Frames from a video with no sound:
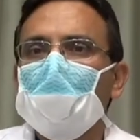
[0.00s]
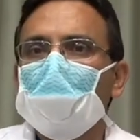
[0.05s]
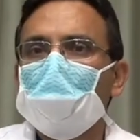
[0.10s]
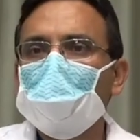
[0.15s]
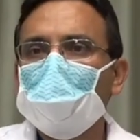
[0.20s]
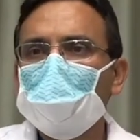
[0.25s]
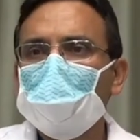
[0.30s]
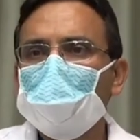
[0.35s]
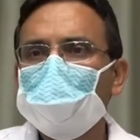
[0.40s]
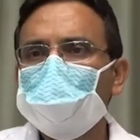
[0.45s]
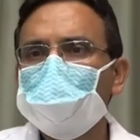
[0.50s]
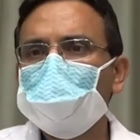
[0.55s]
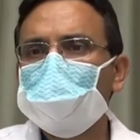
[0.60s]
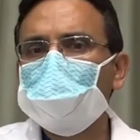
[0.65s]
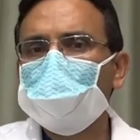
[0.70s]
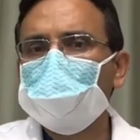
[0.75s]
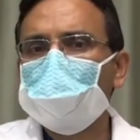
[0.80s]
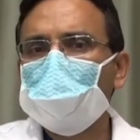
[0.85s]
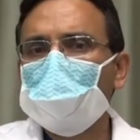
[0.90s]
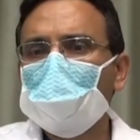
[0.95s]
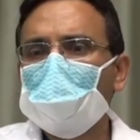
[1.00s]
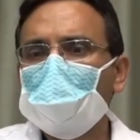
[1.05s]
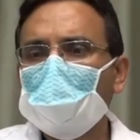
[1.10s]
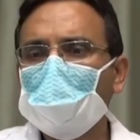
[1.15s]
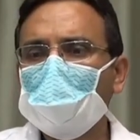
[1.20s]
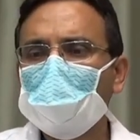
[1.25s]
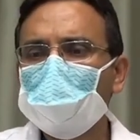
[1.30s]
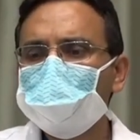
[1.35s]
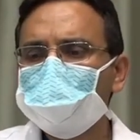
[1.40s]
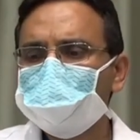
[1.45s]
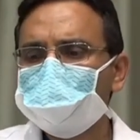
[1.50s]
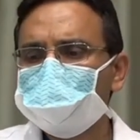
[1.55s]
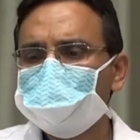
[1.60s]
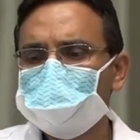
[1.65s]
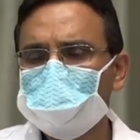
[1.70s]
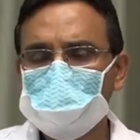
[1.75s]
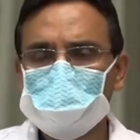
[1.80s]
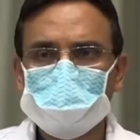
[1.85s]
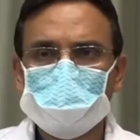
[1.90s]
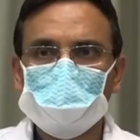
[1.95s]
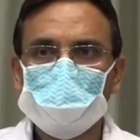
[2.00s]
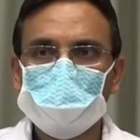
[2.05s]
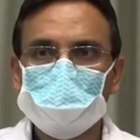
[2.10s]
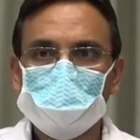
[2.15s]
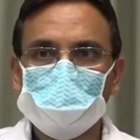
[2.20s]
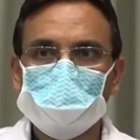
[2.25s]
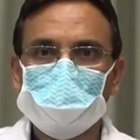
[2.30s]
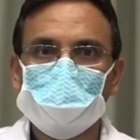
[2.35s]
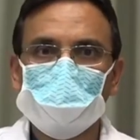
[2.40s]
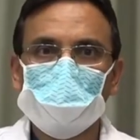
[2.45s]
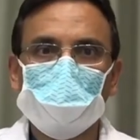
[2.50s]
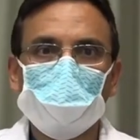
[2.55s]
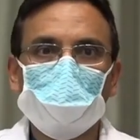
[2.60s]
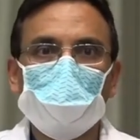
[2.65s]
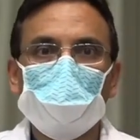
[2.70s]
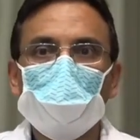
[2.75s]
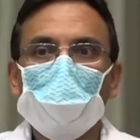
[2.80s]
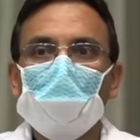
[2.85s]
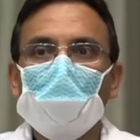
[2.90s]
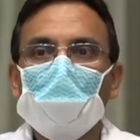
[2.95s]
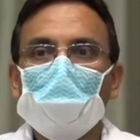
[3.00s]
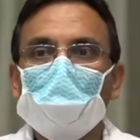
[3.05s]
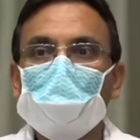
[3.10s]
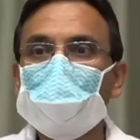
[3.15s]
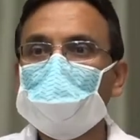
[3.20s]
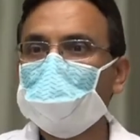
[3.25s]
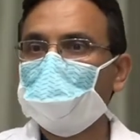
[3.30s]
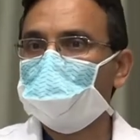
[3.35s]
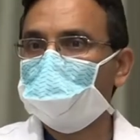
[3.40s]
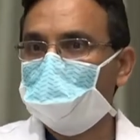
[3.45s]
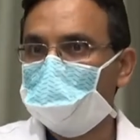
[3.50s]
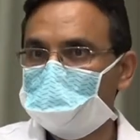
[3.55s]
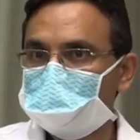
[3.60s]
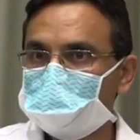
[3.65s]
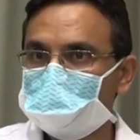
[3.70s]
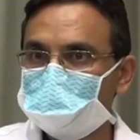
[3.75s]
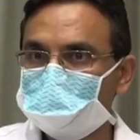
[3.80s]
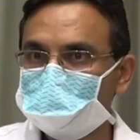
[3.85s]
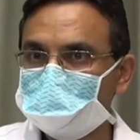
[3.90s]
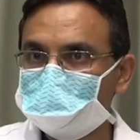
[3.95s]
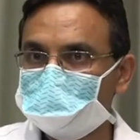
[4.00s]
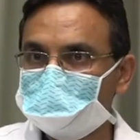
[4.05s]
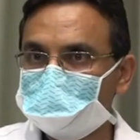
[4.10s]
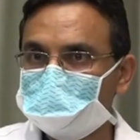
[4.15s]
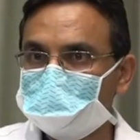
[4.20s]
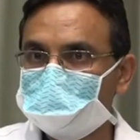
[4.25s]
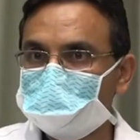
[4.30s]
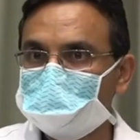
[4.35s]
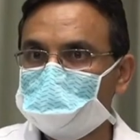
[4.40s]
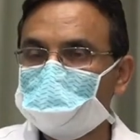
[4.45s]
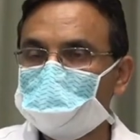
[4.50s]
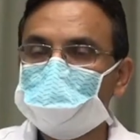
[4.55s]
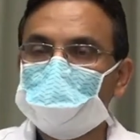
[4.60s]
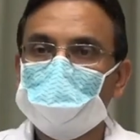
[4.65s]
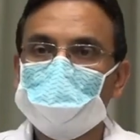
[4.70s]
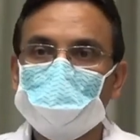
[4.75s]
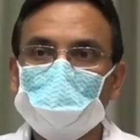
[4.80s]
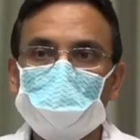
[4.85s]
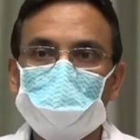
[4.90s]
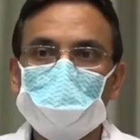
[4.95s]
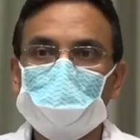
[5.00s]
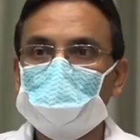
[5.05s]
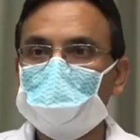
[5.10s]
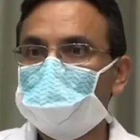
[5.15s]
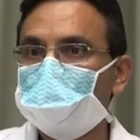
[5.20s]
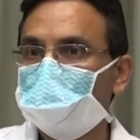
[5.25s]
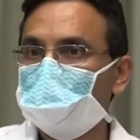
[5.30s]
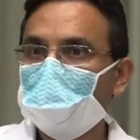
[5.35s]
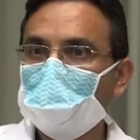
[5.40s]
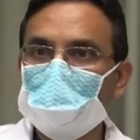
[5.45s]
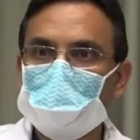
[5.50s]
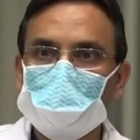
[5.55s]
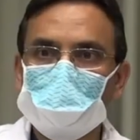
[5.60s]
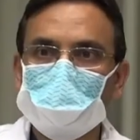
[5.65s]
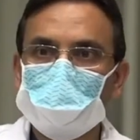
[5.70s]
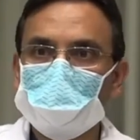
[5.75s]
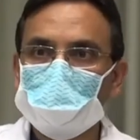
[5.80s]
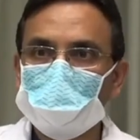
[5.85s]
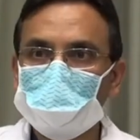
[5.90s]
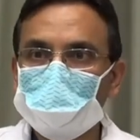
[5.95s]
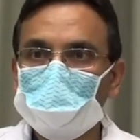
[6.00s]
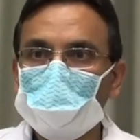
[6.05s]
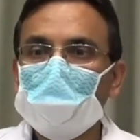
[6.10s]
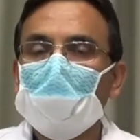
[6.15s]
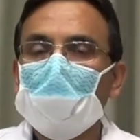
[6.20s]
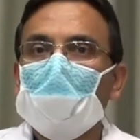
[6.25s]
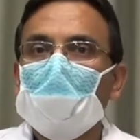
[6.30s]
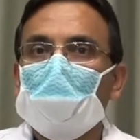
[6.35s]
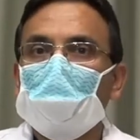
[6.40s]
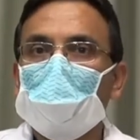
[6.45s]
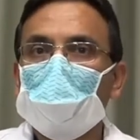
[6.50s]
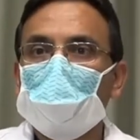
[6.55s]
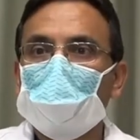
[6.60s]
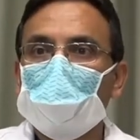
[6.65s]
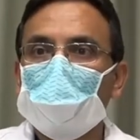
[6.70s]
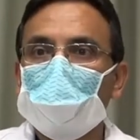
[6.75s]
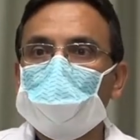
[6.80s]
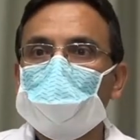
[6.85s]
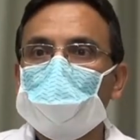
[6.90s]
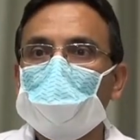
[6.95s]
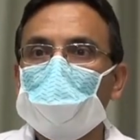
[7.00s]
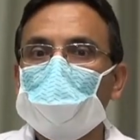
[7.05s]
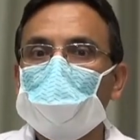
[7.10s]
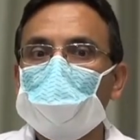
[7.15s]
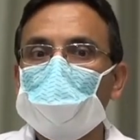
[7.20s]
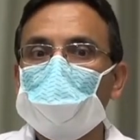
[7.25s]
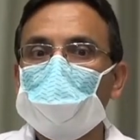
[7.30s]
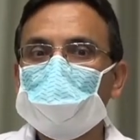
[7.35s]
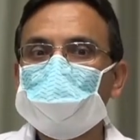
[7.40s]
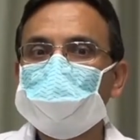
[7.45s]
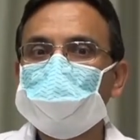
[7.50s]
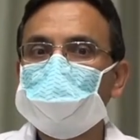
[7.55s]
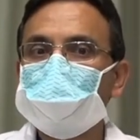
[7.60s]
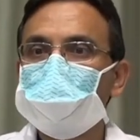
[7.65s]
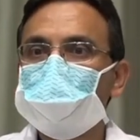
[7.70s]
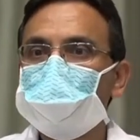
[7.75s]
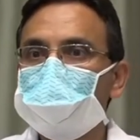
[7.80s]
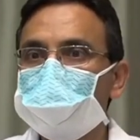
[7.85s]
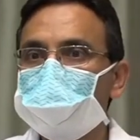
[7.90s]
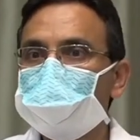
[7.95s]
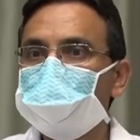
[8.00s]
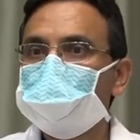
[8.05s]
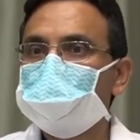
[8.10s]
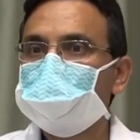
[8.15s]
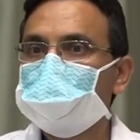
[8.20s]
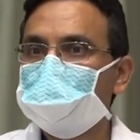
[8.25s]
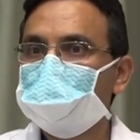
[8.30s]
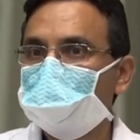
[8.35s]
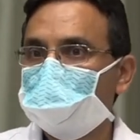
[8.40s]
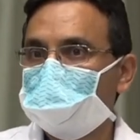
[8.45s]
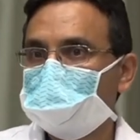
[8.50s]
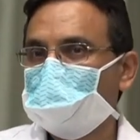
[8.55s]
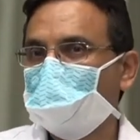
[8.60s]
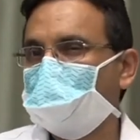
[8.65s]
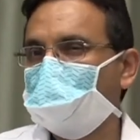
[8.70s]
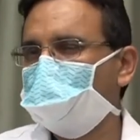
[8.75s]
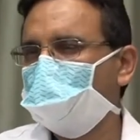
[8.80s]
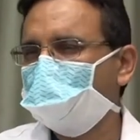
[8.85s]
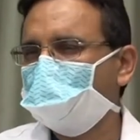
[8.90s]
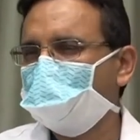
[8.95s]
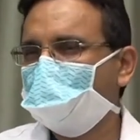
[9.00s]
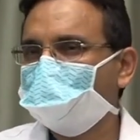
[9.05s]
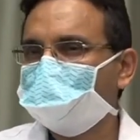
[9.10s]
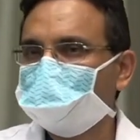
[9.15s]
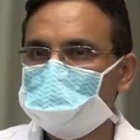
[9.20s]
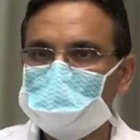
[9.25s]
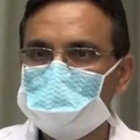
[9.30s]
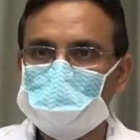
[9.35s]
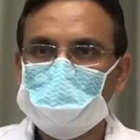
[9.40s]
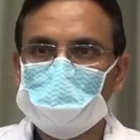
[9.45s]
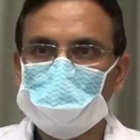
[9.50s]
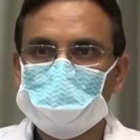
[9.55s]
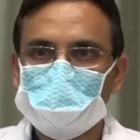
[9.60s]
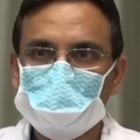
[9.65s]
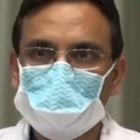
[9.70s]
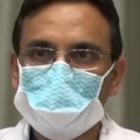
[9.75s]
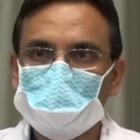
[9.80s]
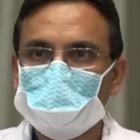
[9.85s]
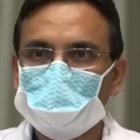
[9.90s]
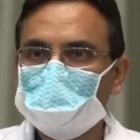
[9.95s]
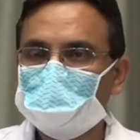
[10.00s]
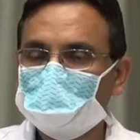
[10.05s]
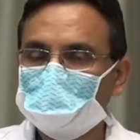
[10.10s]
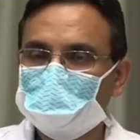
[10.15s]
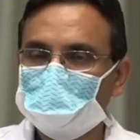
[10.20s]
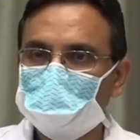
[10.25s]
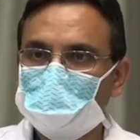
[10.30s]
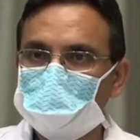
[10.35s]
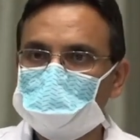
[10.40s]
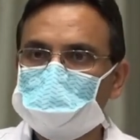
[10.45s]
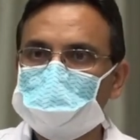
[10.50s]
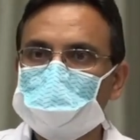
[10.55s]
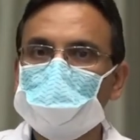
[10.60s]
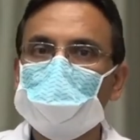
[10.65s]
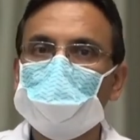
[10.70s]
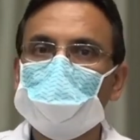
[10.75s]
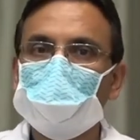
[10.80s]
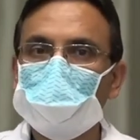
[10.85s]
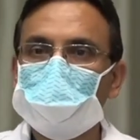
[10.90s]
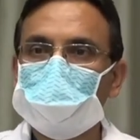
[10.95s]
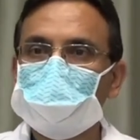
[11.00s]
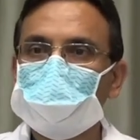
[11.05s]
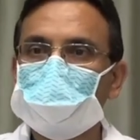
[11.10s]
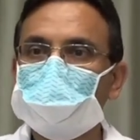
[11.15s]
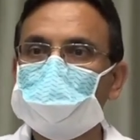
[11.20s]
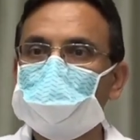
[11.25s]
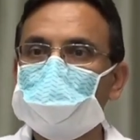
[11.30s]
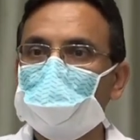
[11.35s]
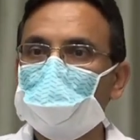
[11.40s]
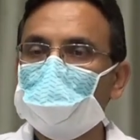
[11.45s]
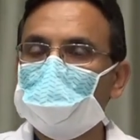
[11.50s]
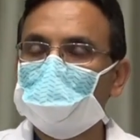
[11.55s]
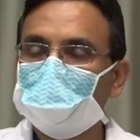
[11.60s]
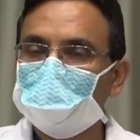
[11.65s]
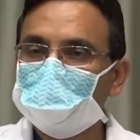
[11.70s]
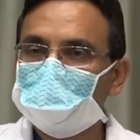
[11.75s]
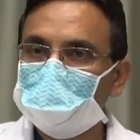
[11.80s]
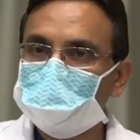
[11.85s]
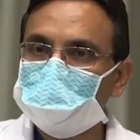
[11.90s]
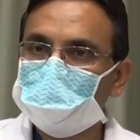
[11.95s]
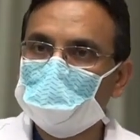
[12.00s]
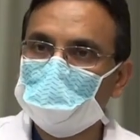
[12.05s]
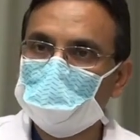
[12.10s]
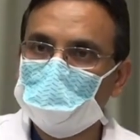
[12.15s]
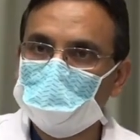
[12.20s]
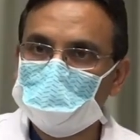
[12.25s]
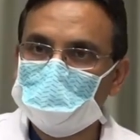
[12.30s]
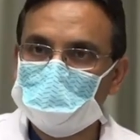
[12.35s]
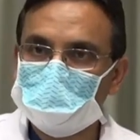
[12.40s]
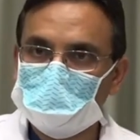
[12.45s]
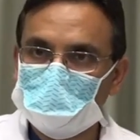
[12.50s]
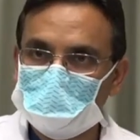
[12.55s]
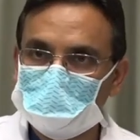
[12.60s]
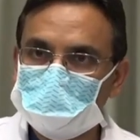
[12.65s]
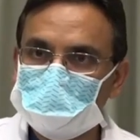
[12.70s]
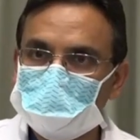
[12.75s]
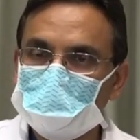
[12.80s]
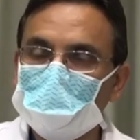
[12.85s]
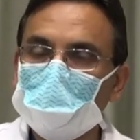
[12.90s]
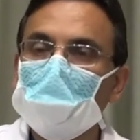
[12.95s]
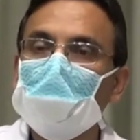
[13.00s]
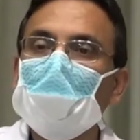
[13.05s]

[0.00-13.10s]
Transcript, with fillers: Um, I personally prefer any kind of lotion that's got vitamin E or aloe in it. Um, once the wound is healed, about a week after the wound is healed, any kind of lotion, a couple of times a day to kind of keep that area moist.